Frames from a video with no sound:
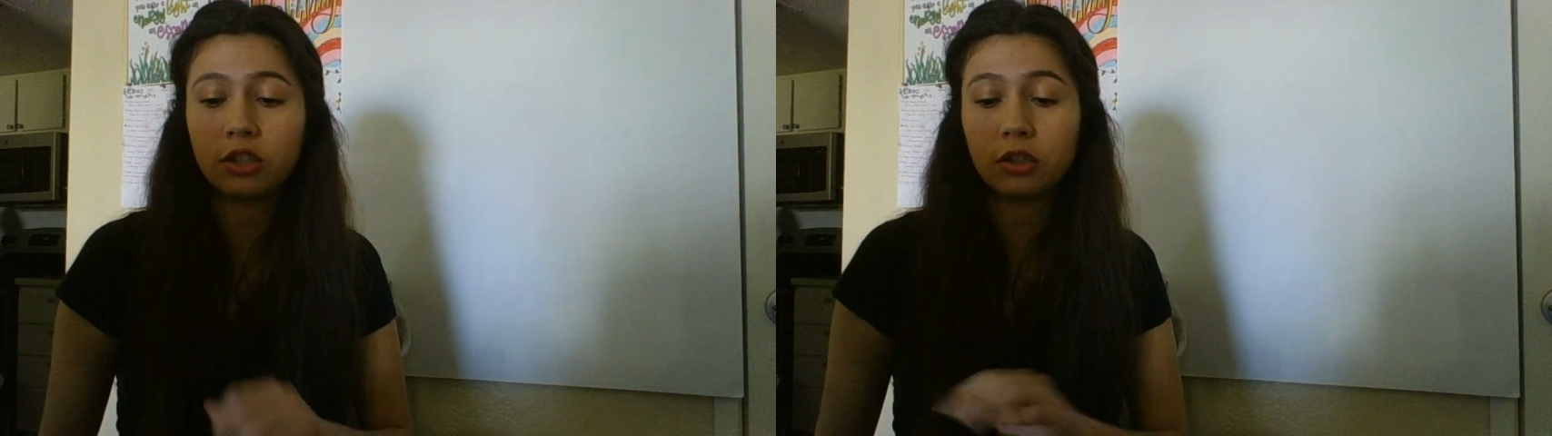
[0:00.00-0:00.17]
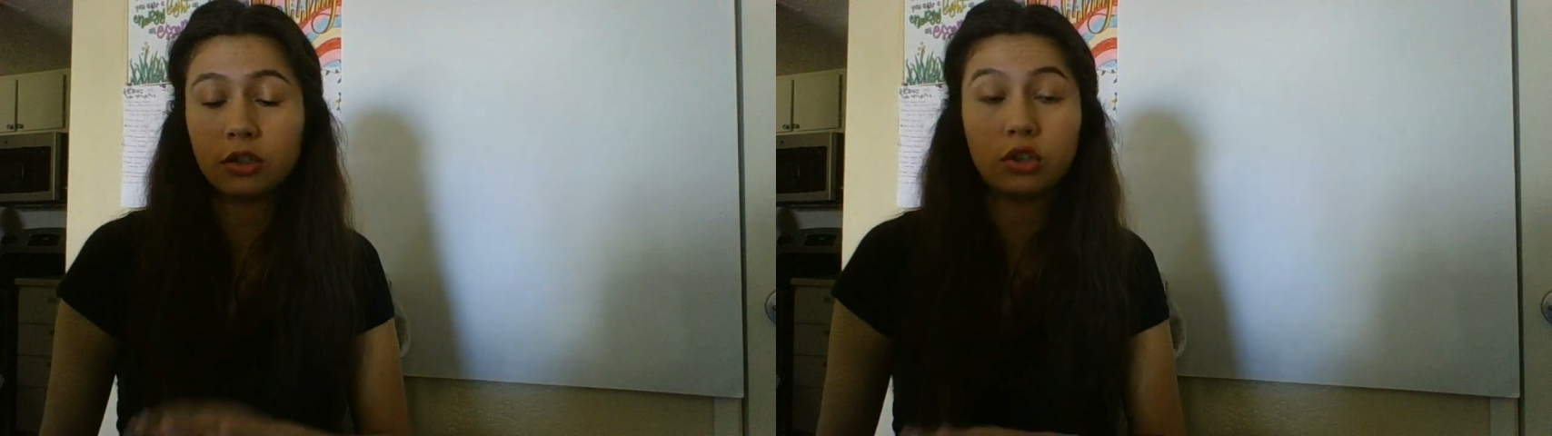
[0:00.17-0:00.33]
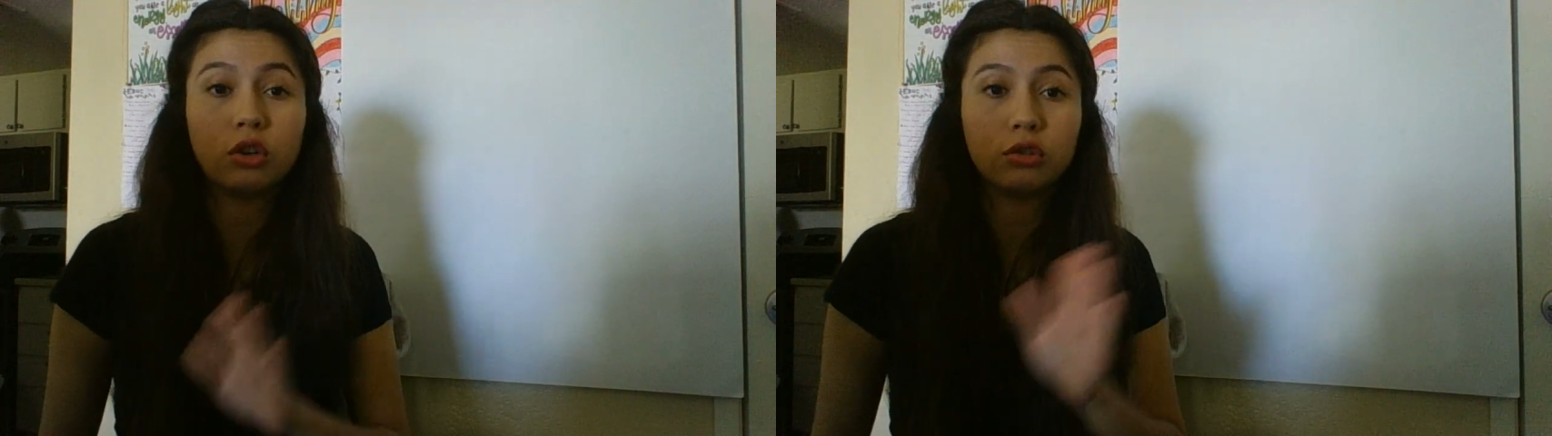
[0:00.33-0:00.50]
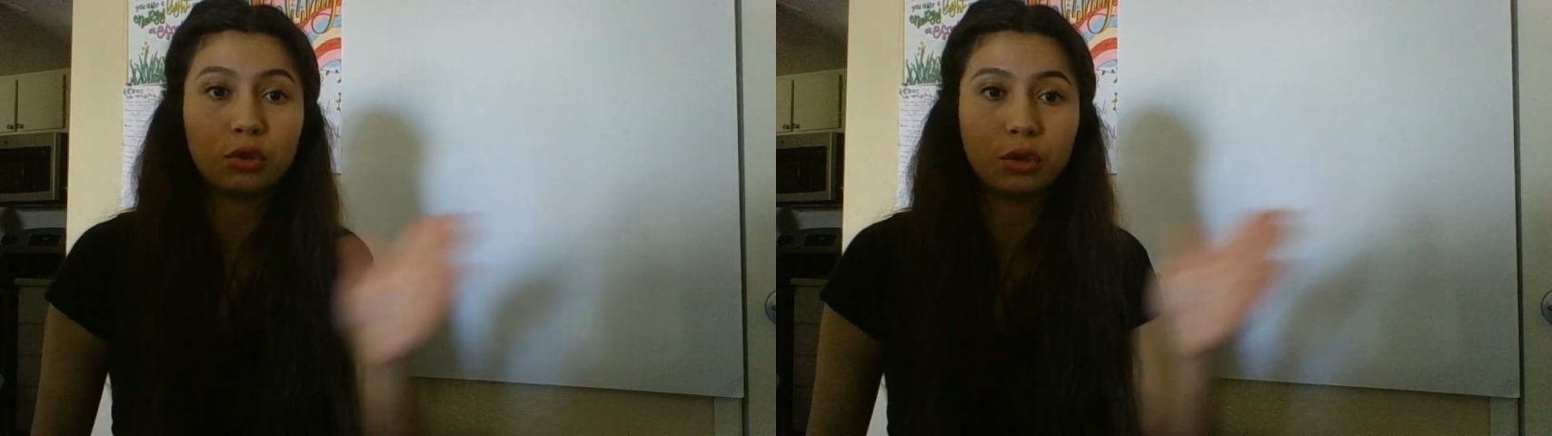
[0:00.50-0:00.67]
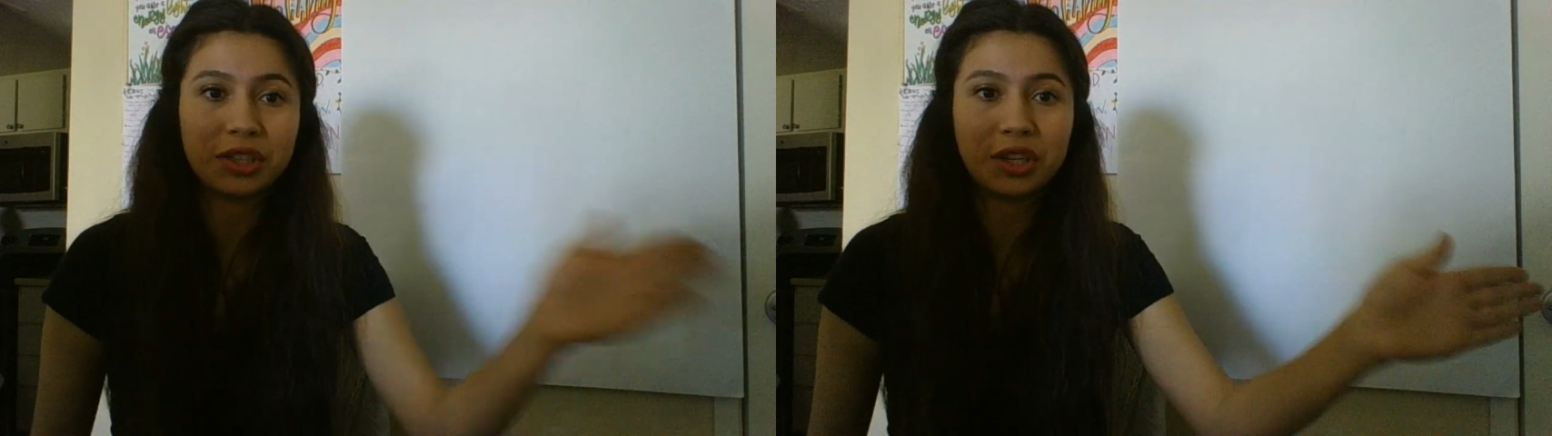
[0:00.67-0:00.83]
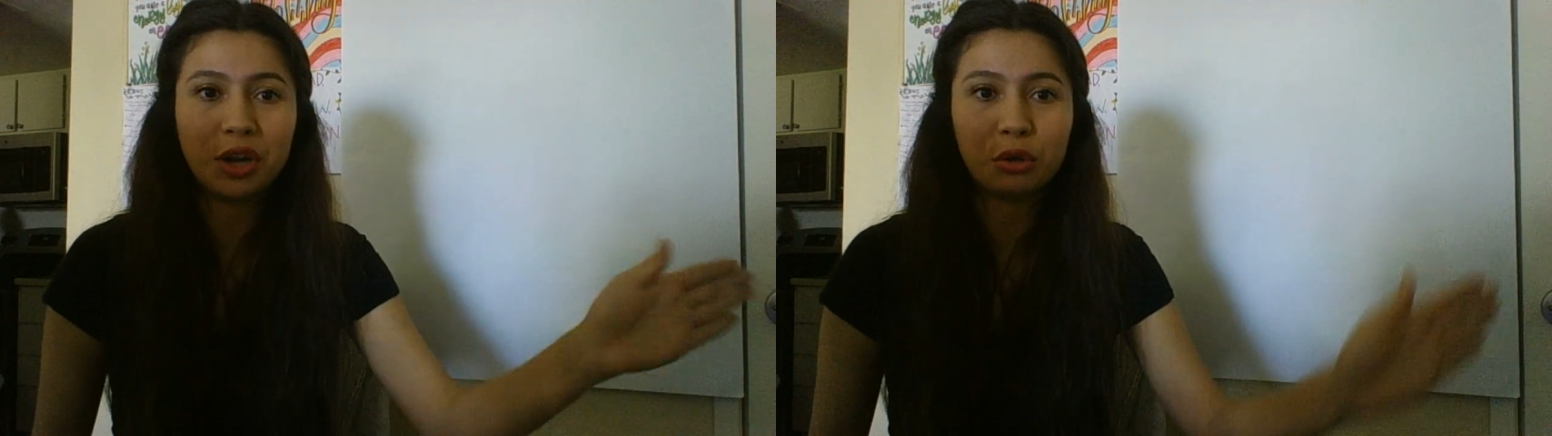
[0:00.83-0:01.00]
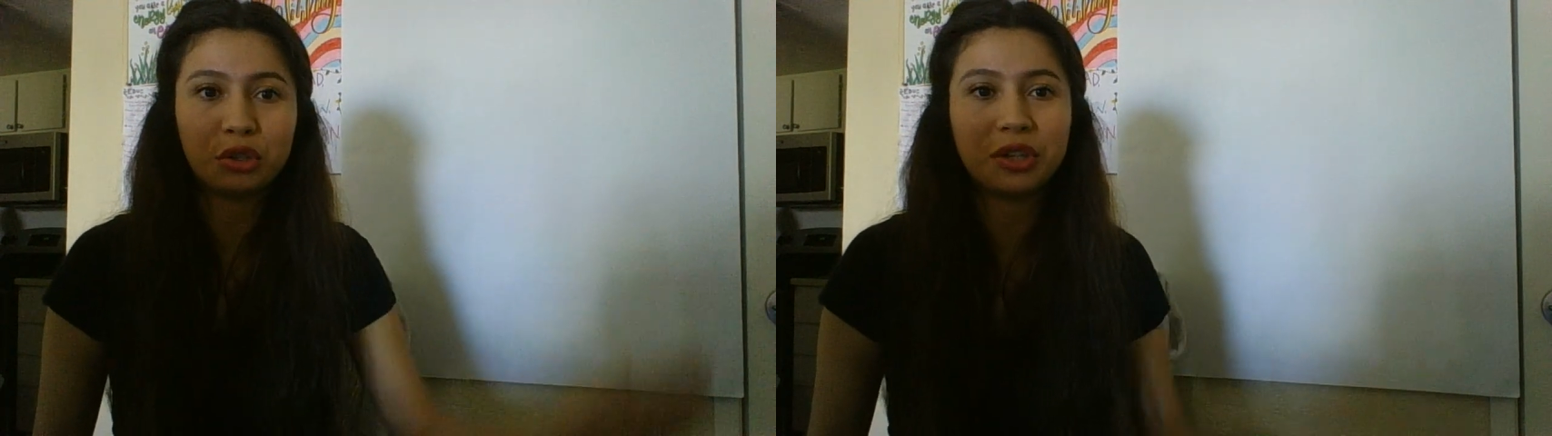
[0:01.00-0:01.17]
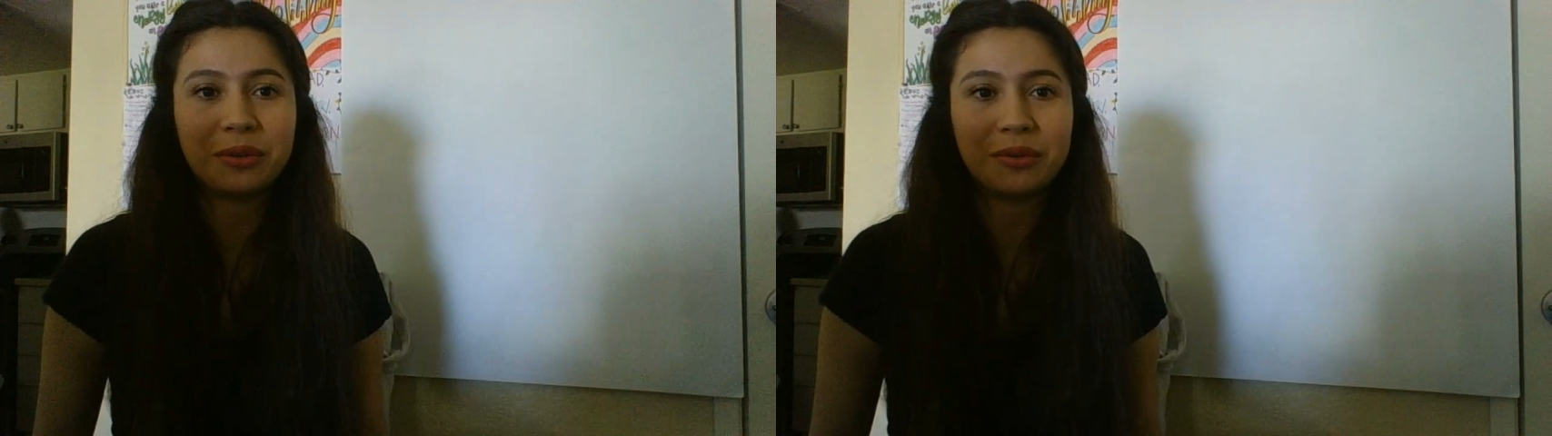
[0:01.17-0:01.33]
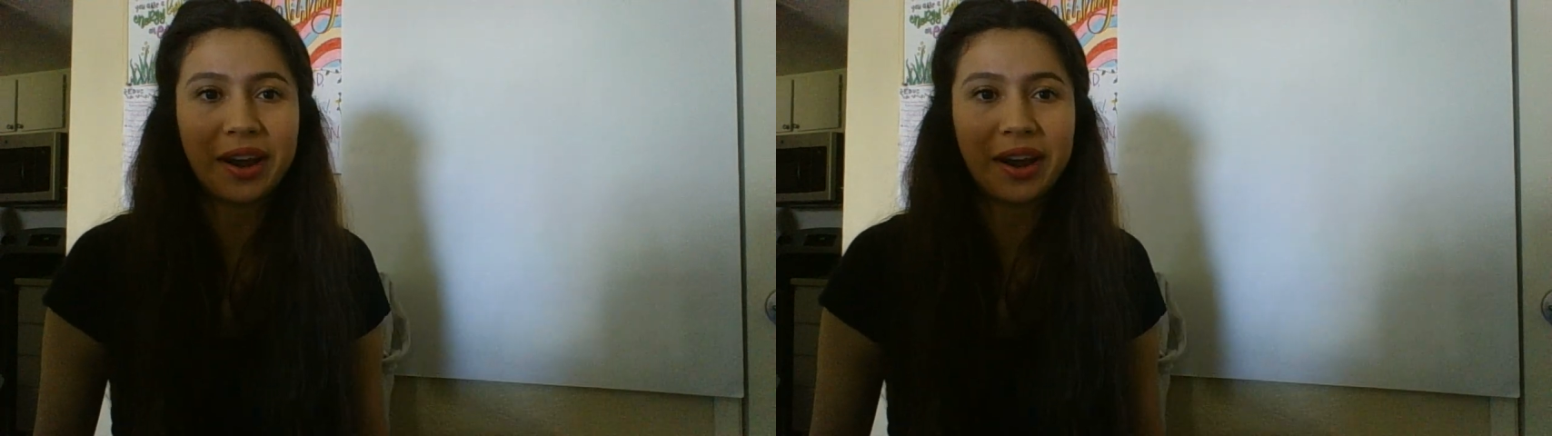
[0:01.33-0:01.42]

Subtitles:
turtles to go towards the ocean,